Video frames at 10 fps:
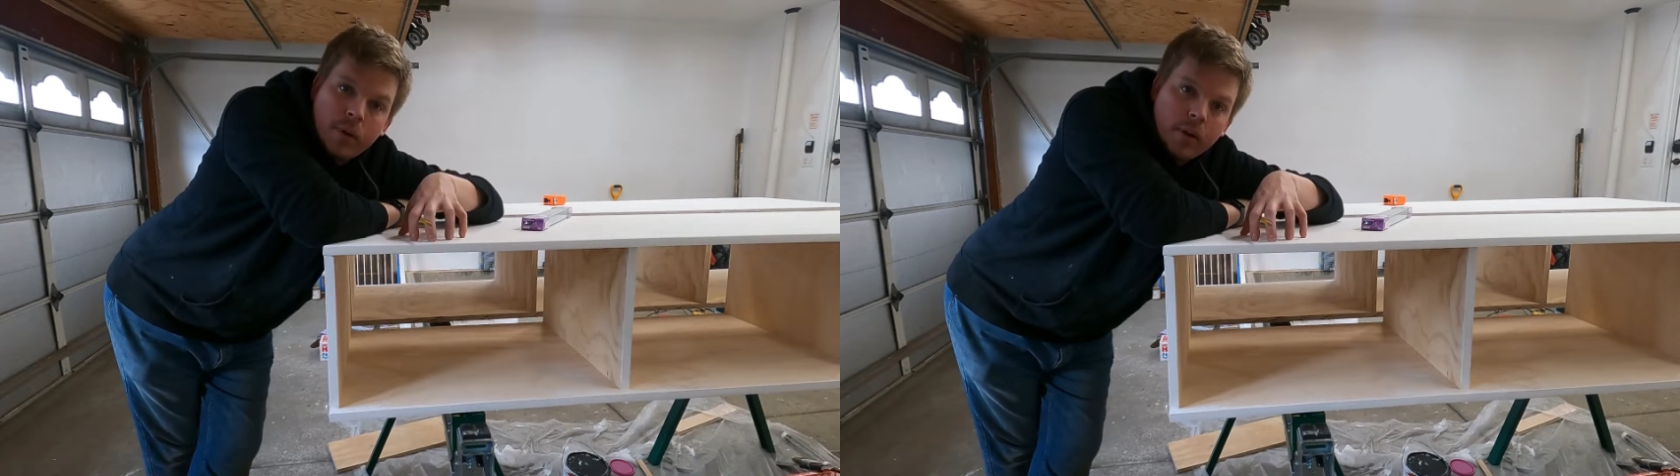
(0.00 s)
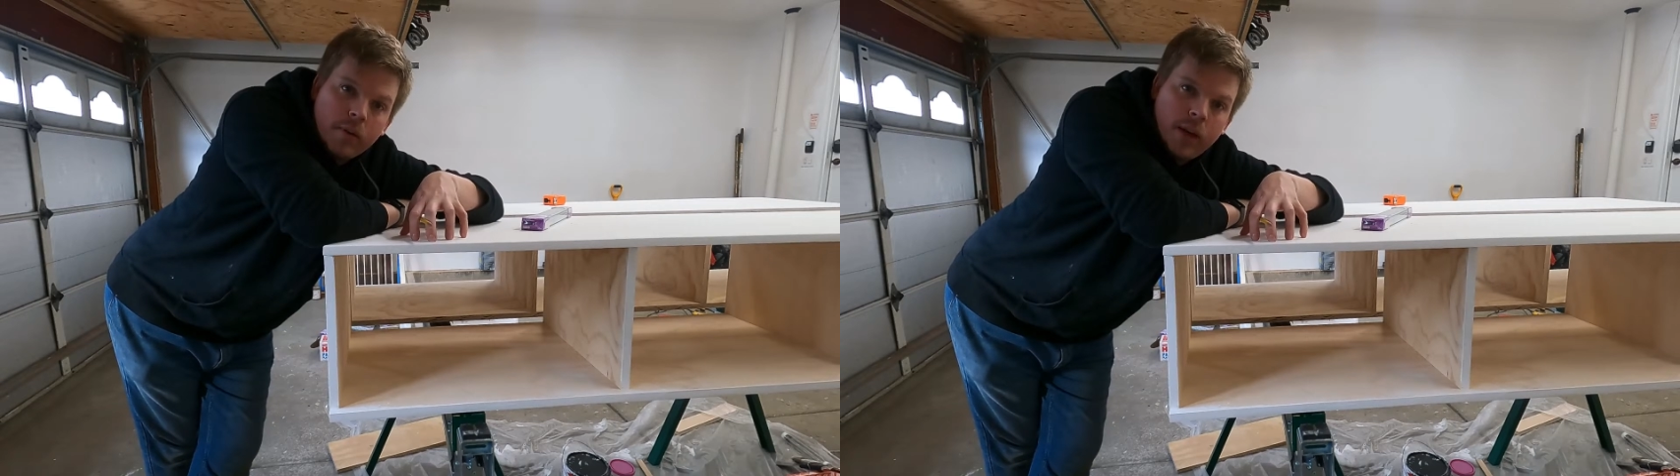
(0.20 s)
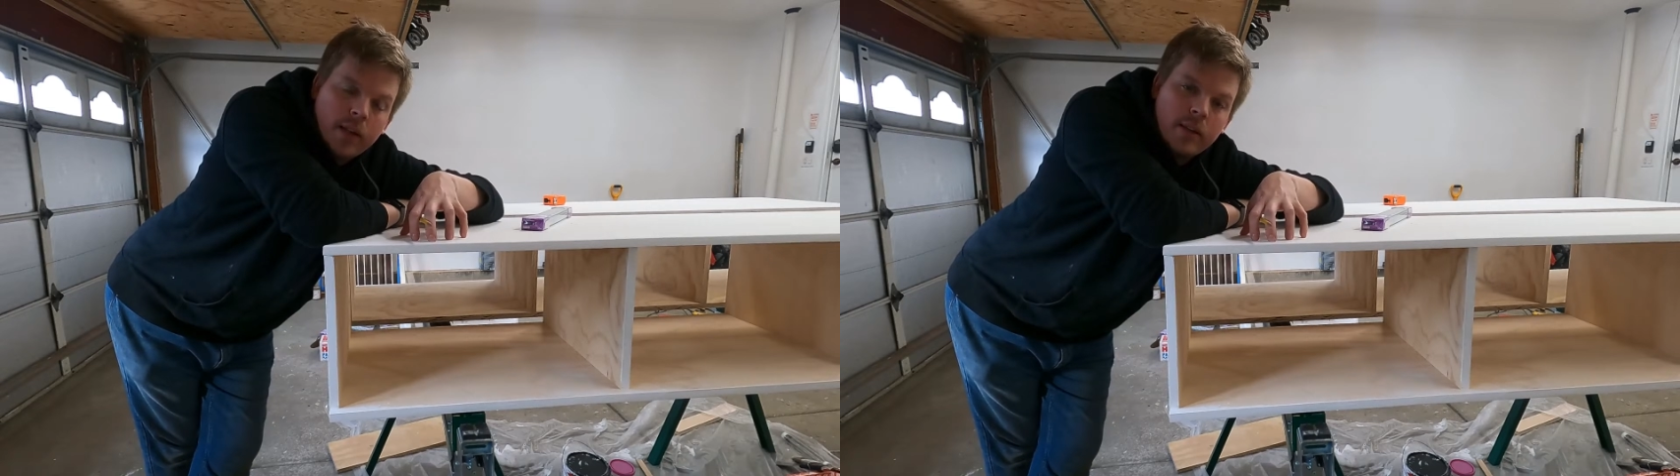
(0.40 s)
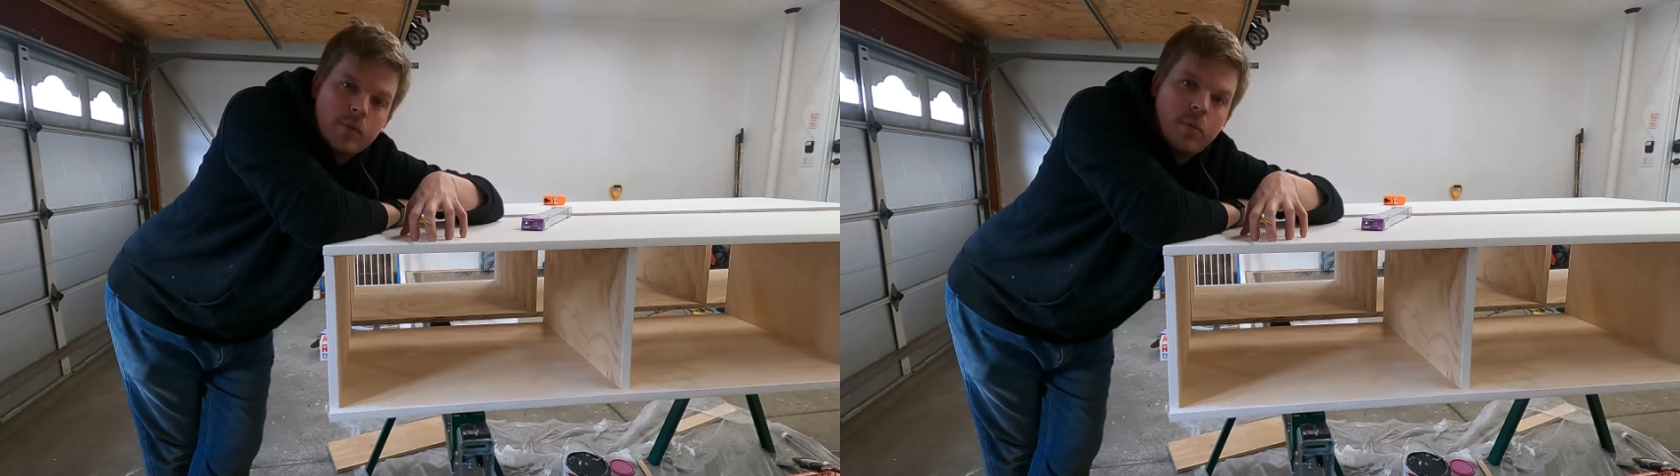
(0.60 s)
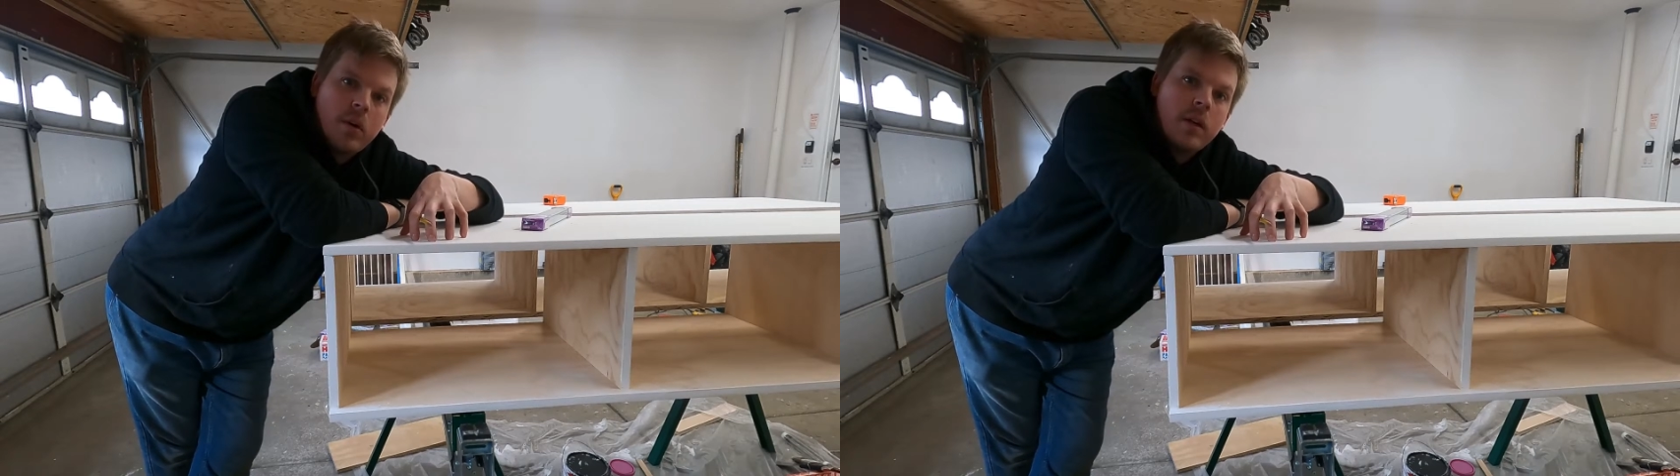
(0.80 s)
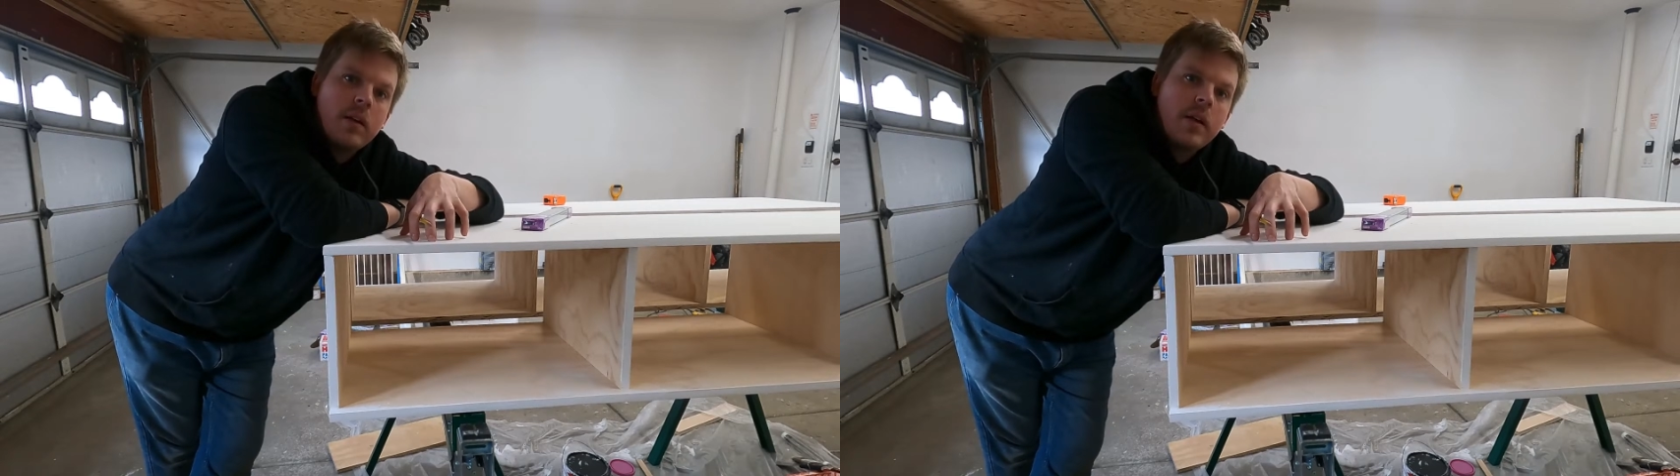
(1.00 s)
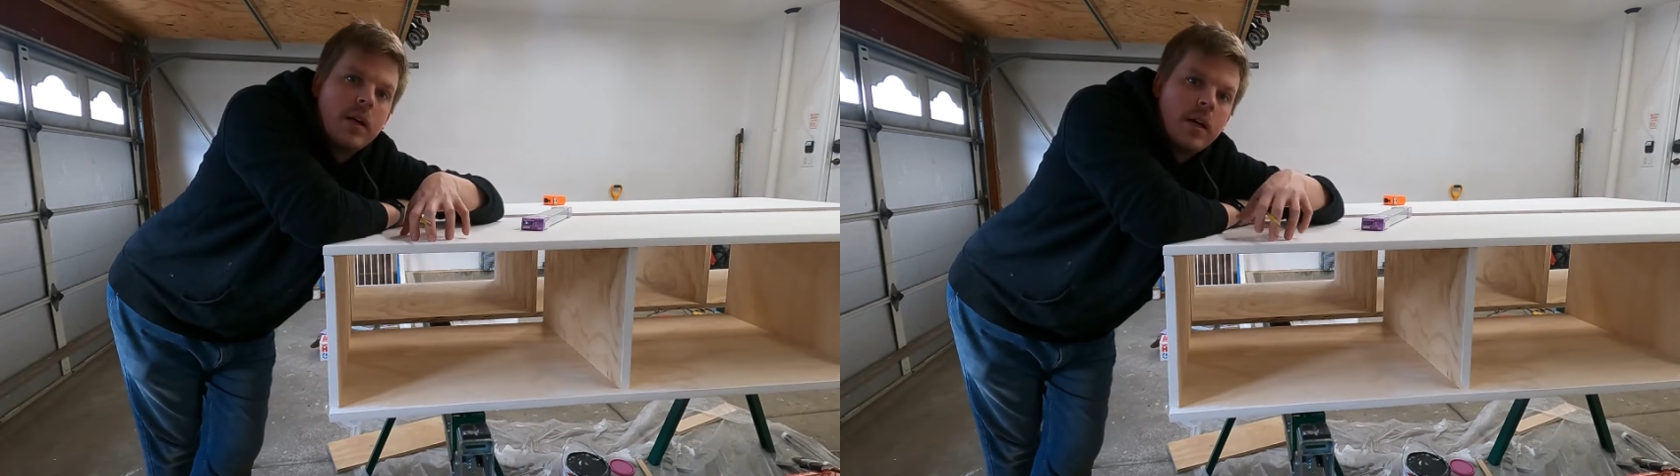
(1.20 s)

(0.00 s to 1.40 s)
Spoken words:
built at this point.